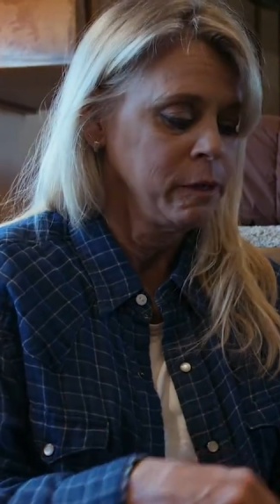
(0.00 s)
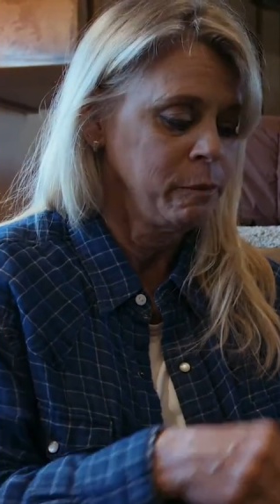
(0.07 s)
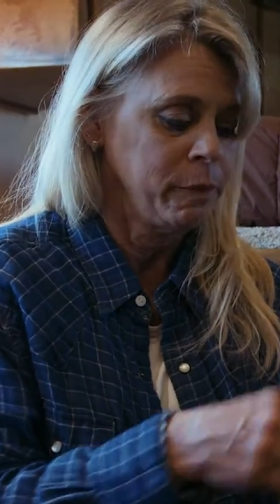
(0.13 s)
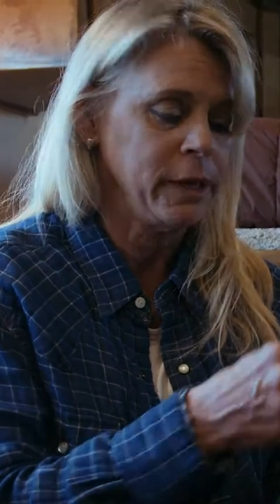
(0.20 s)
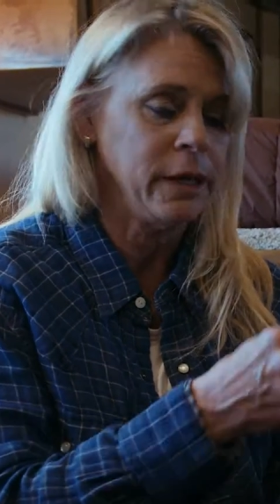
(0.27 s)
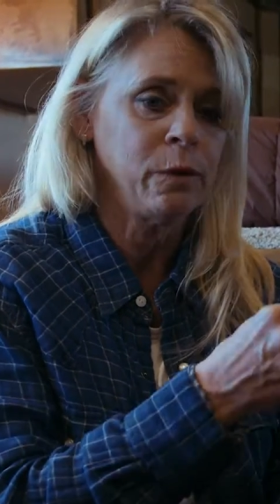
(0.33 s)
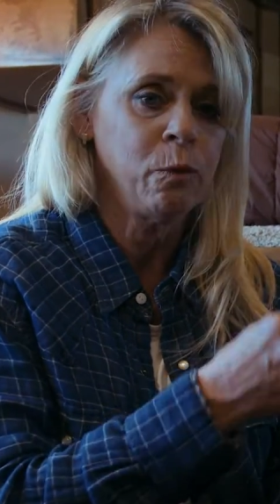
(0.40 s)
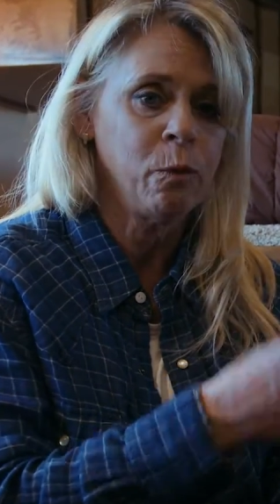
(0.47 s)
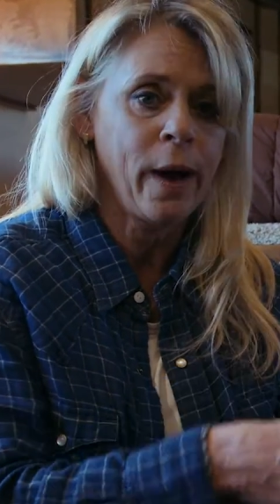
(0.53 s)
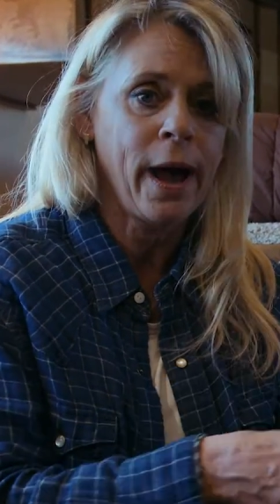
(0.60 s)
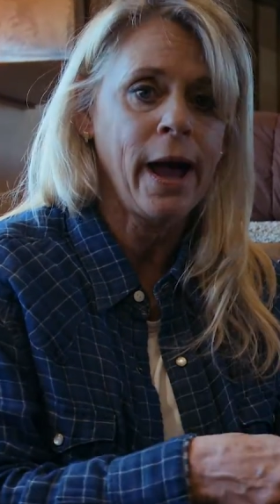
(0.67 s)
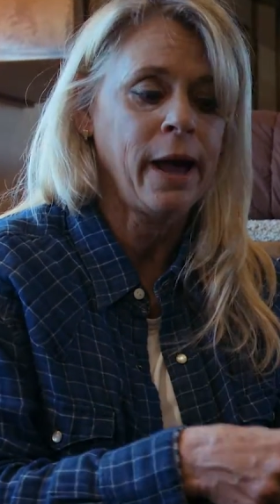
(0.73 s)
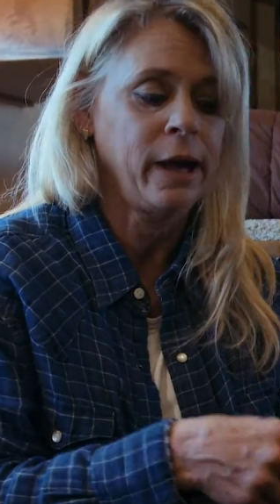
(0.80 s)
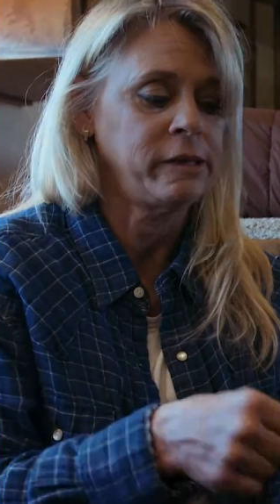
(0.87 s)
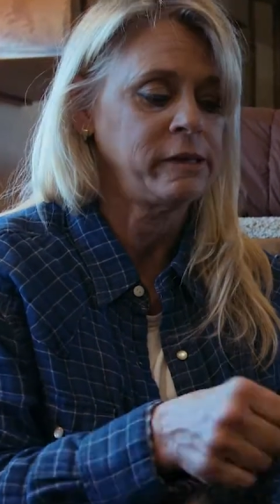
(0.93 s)
being
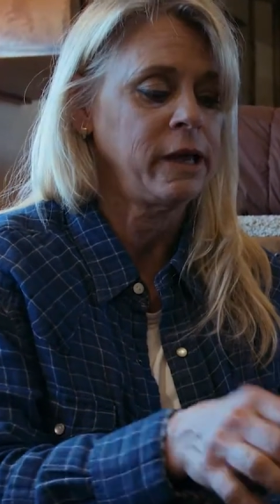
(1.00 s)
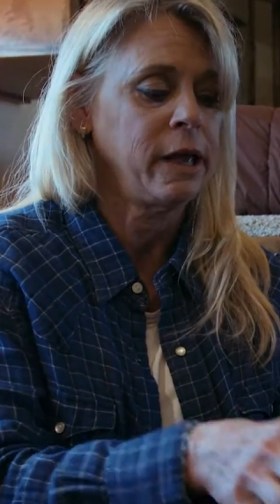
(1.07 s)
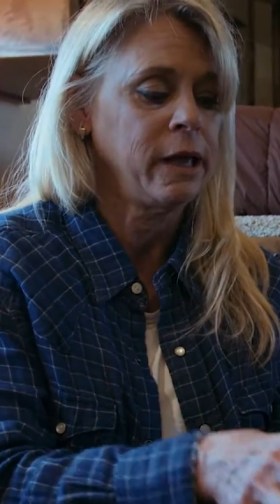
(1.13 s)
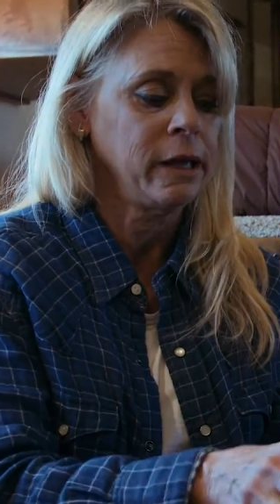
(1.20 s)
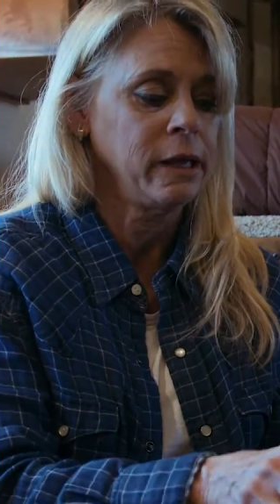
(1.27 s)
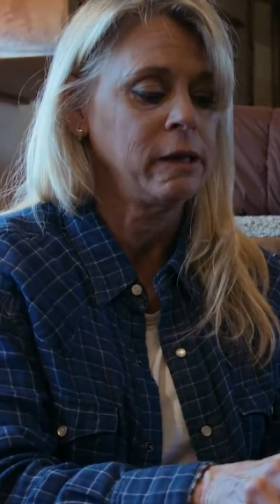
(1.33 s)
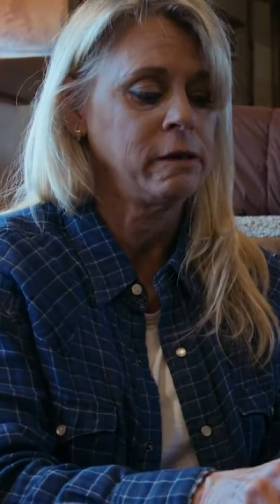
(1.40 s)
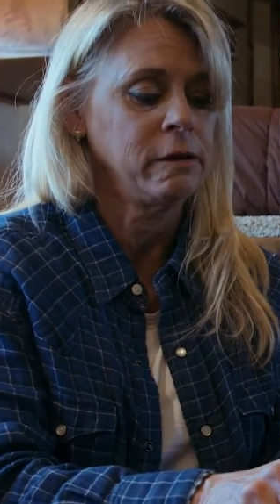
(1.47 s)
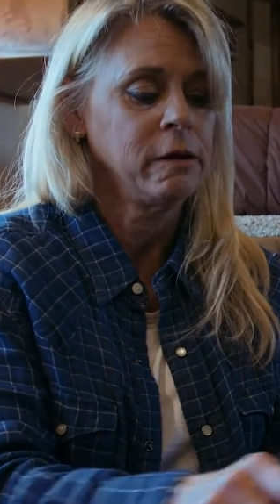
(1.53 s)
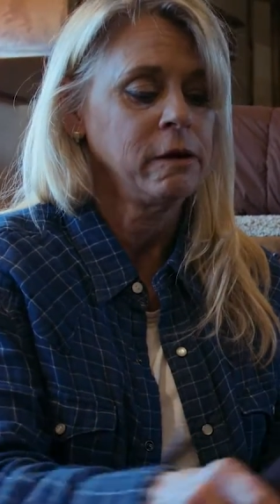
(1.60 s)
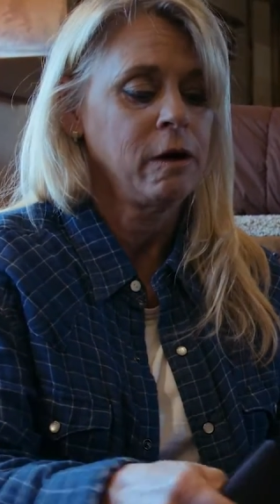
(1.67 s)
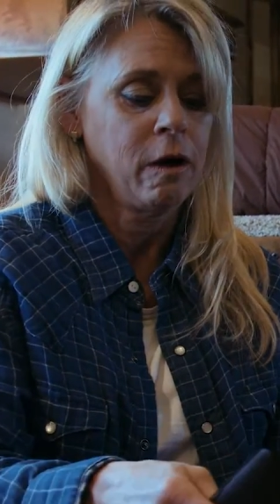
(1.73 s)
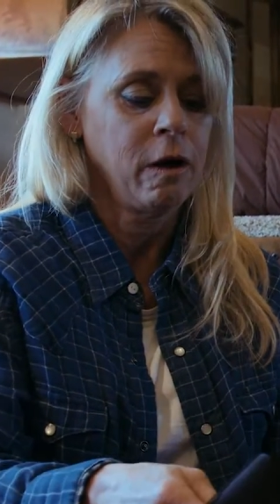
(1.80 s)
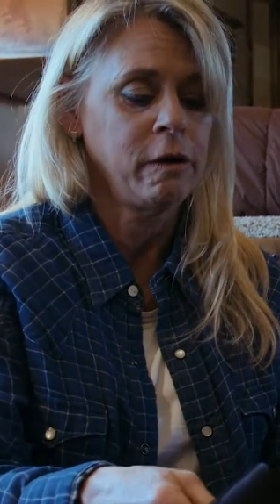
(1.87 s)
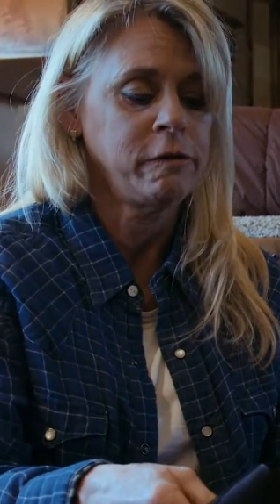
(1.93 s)
whacked, and
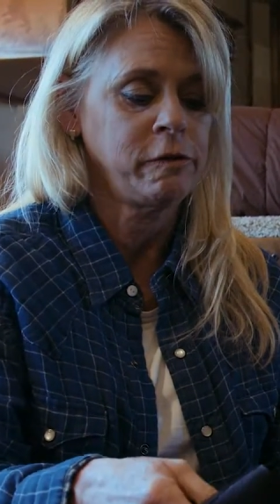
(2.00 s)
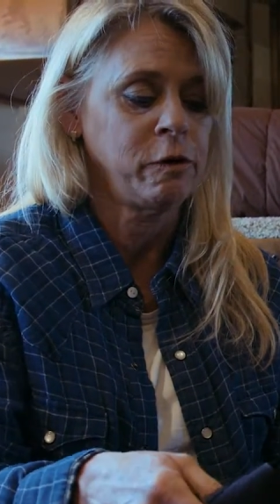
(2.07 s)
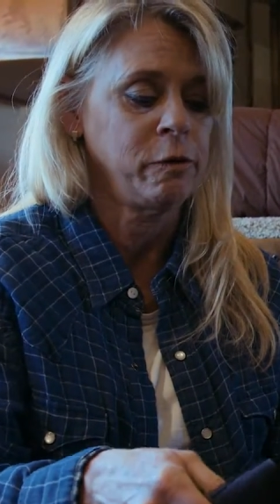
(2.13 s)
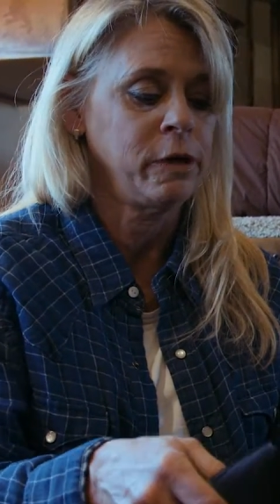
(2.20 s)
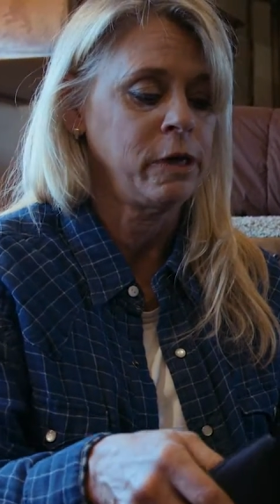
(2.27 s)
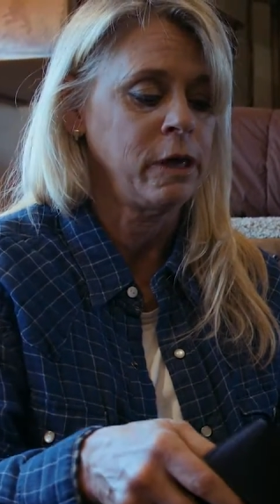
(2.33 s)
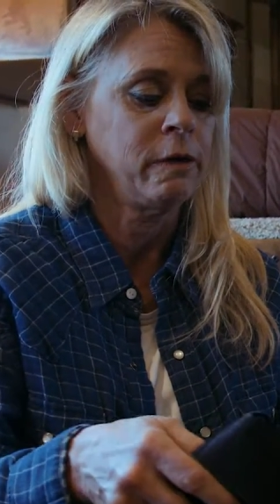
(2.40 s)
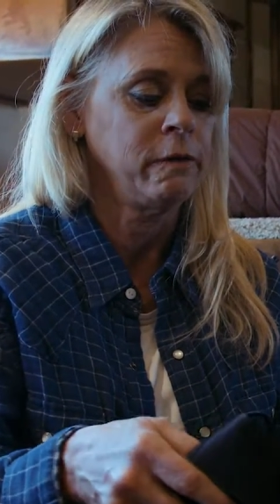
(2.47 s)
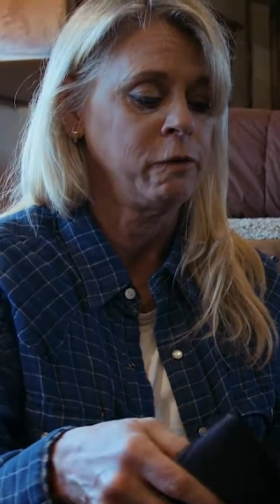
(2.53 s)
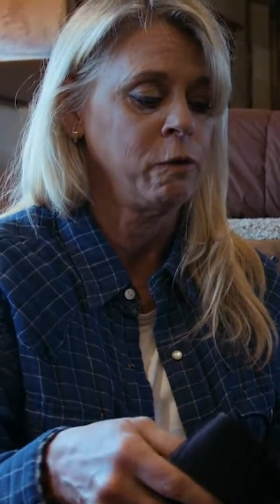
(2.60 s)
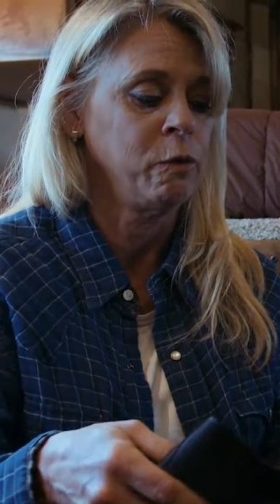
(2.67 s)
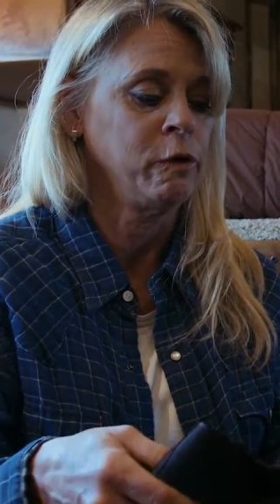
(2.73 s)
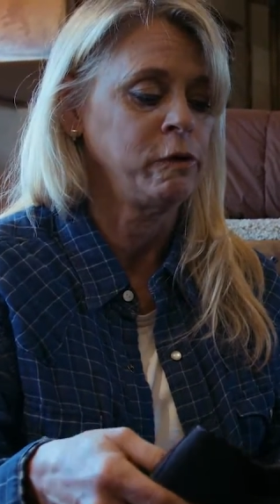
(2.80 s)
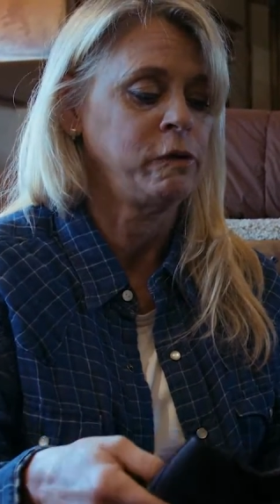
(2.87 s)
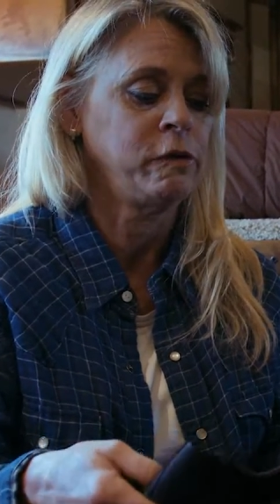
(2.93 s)
also give
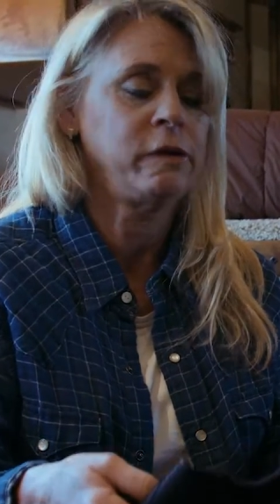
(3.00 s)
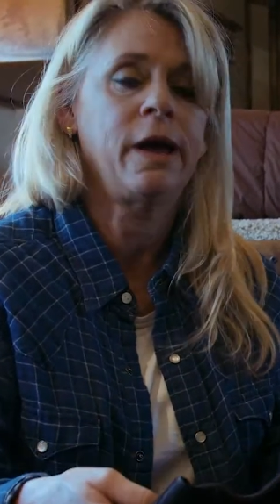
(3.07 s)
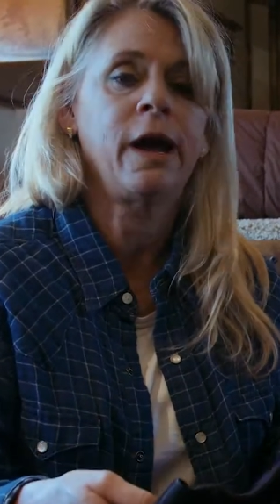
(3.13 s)
horses